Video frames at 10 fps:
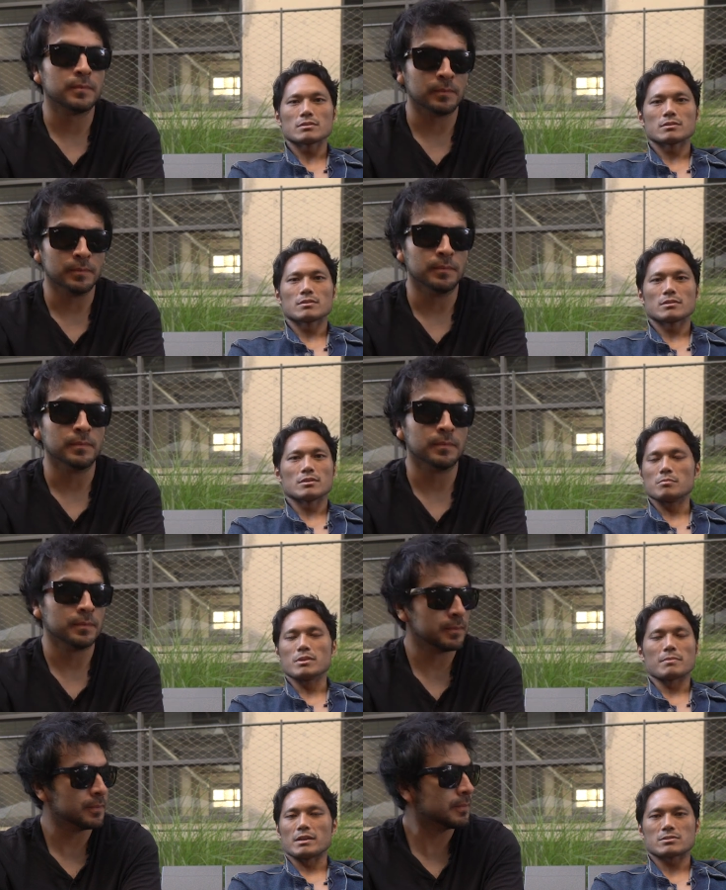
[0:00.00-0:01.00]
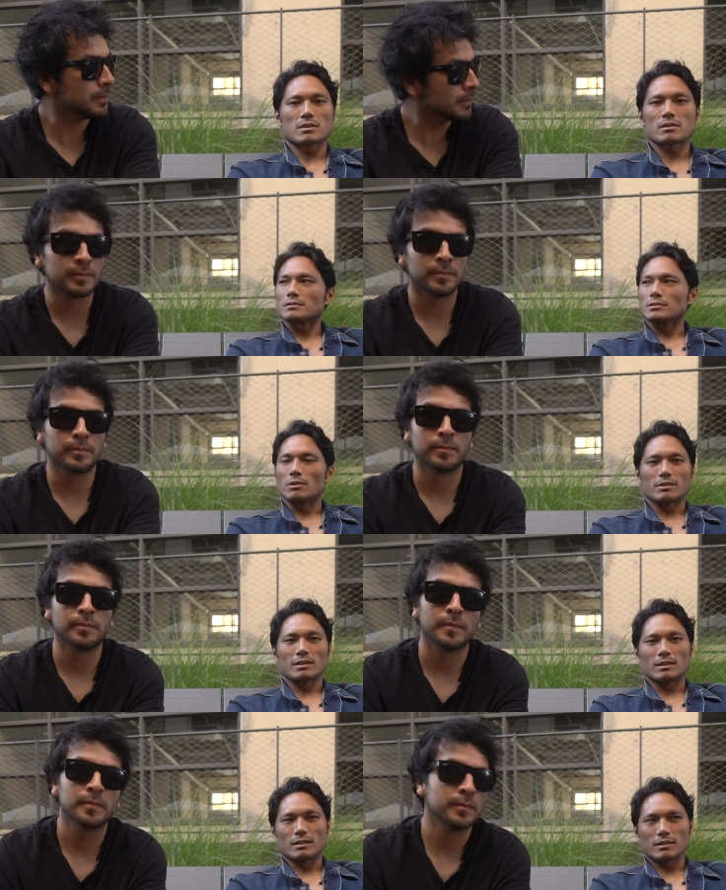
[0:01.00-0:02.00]
Speaker 1: Mm-hmm. It'll be amazing. The only
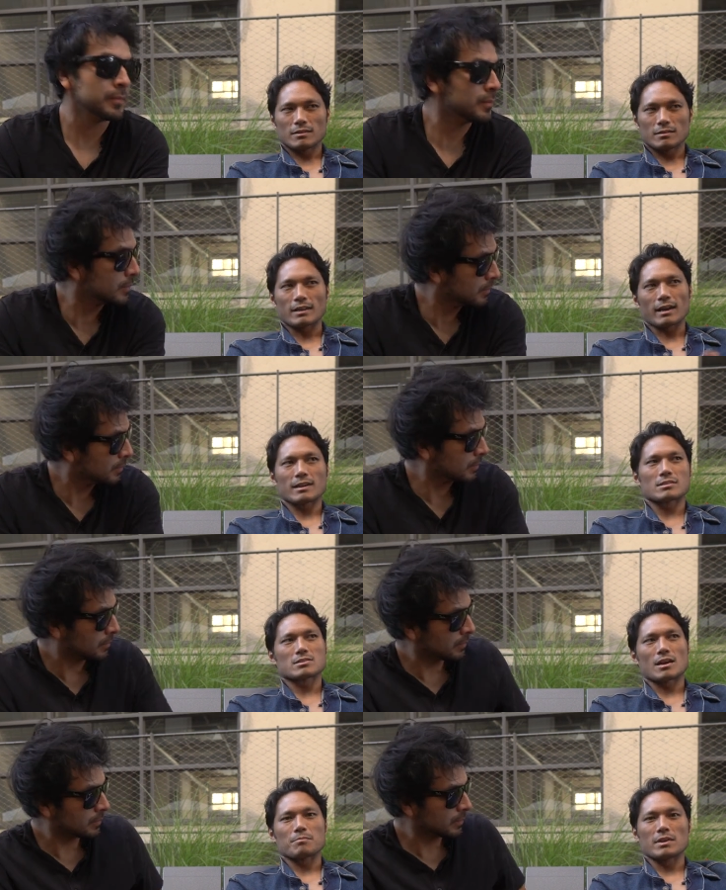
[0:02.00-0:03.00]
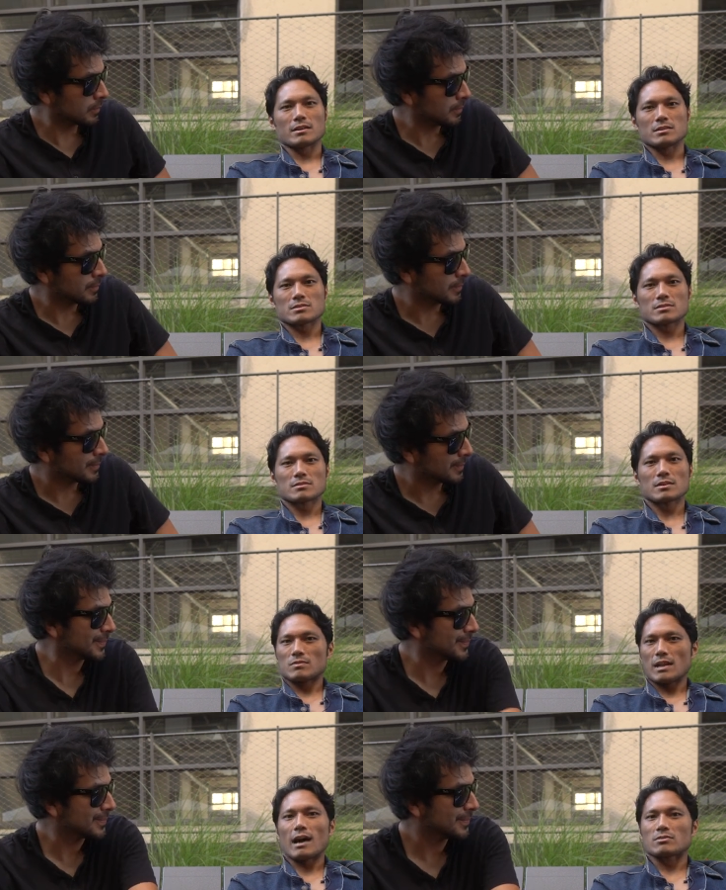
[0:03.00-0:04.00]
thing that can stop that is
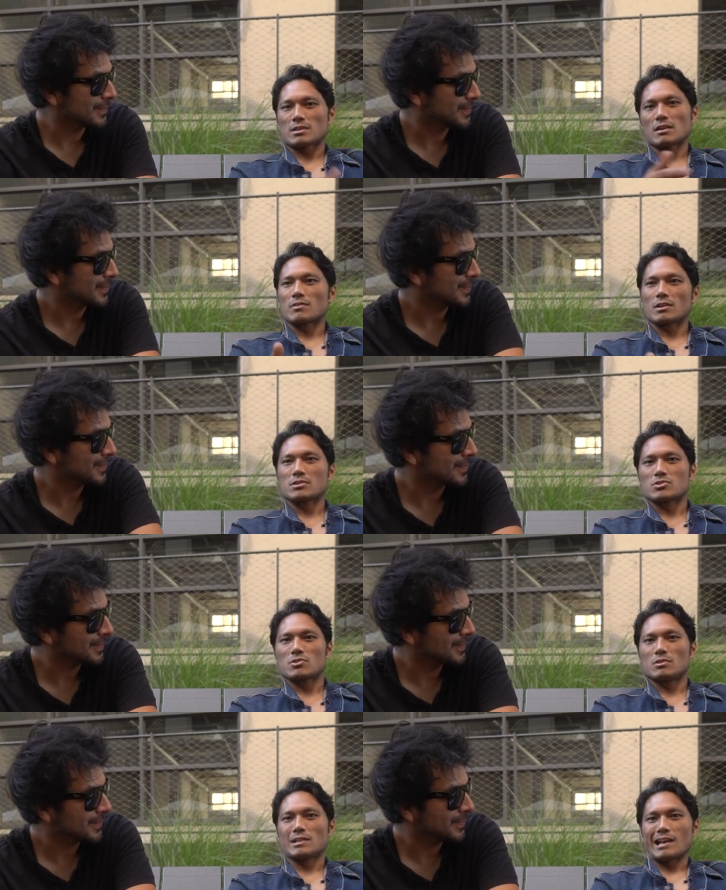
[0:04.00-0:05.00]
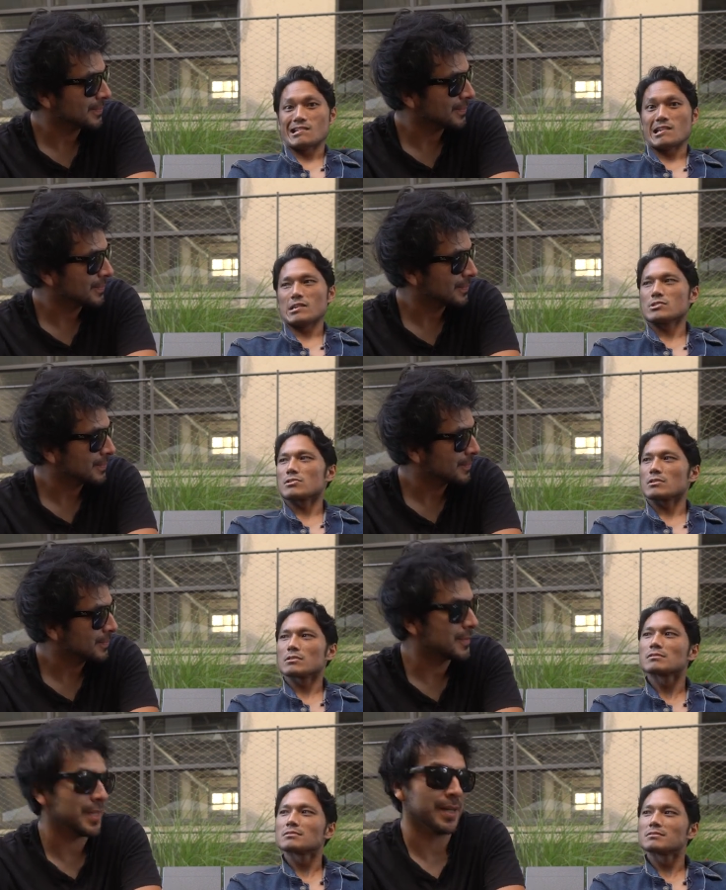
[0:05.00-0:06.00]
outside of our control, like nature.
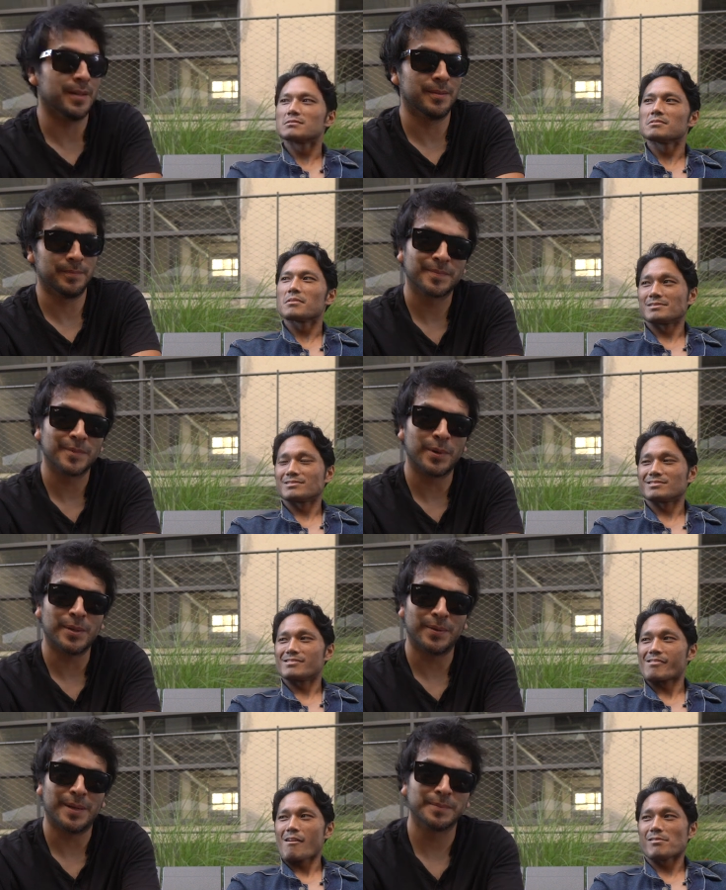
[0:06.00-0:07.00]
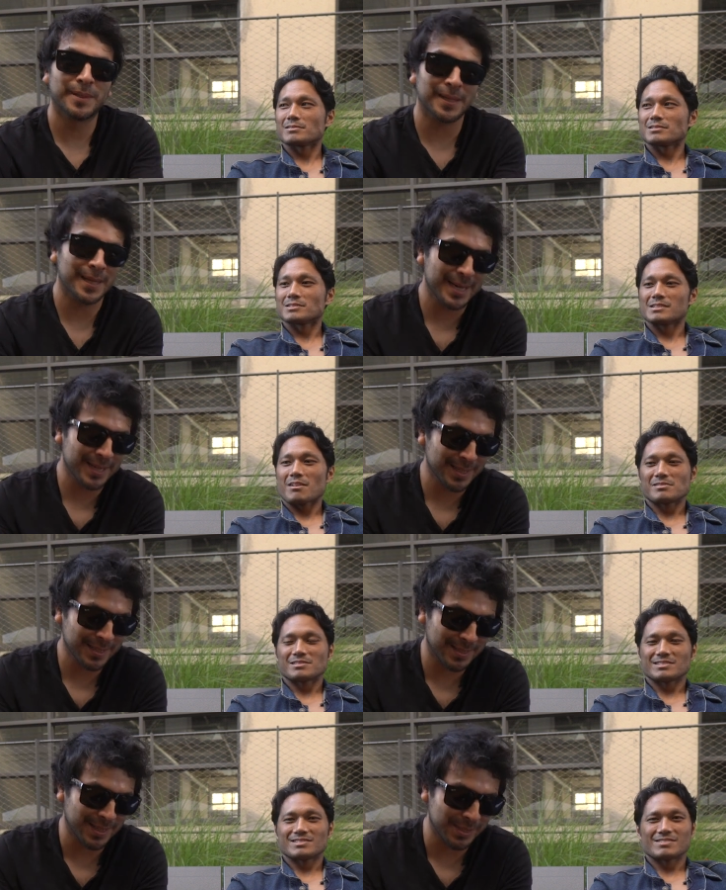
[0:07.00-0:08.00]
Speaker 2: Yeah. Well, I'm glad
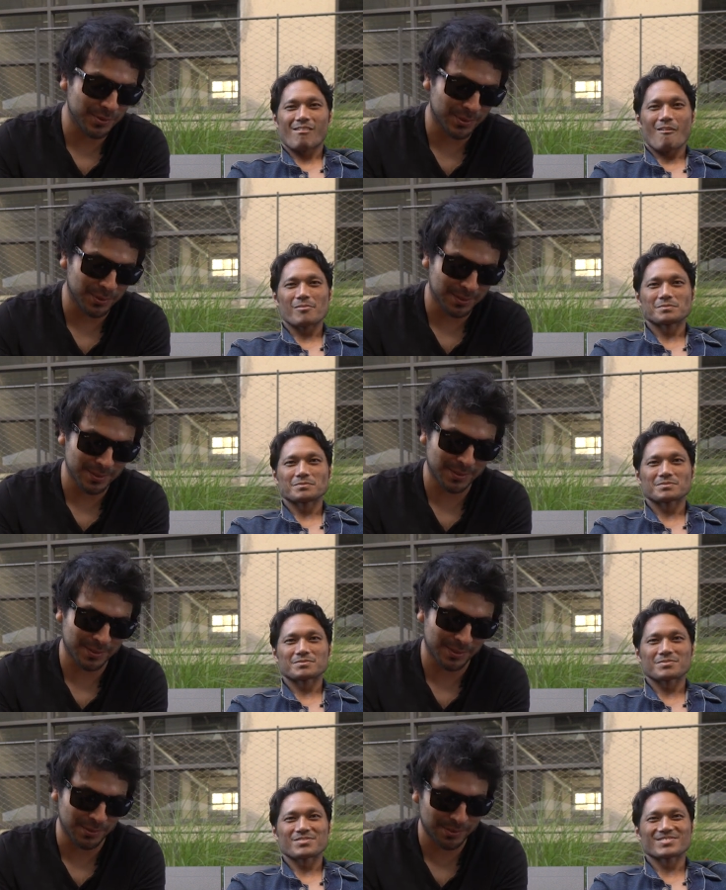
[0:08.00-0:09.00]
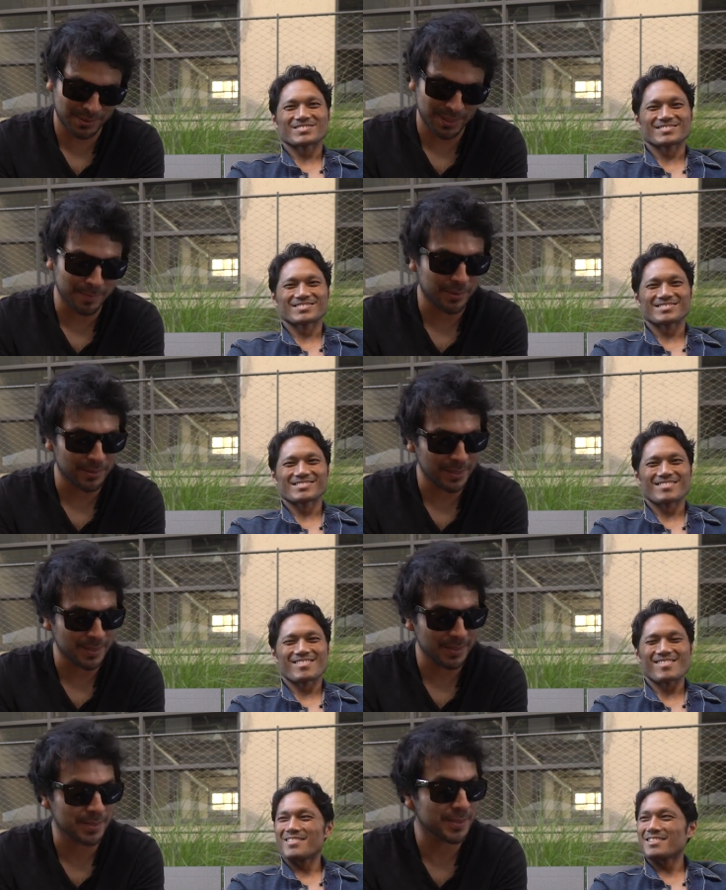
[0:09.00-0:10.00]
that you told us your top
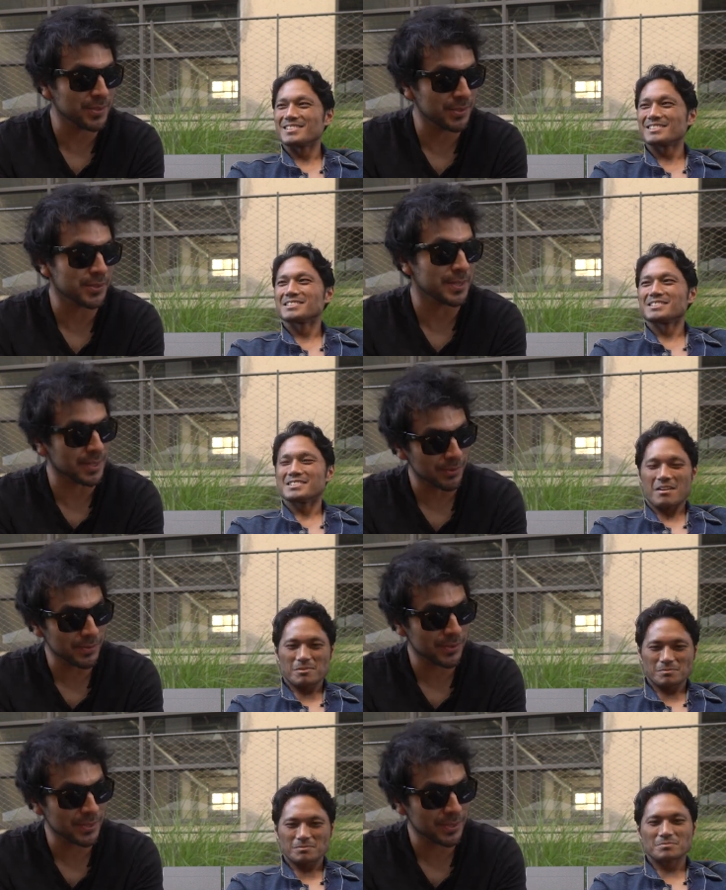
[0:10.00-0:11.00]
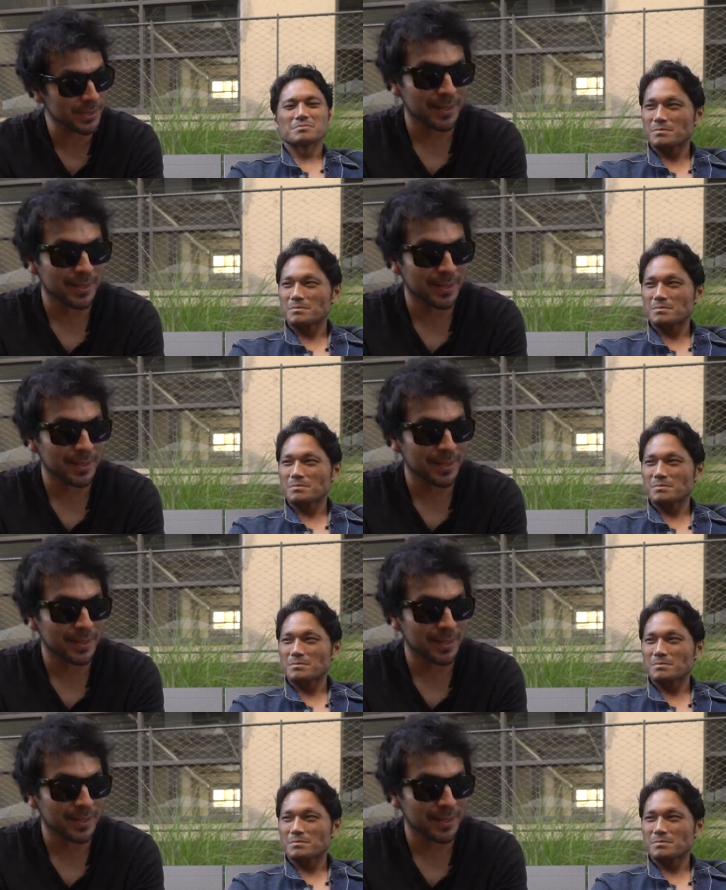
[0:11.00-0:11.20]
threes, do's and don'ts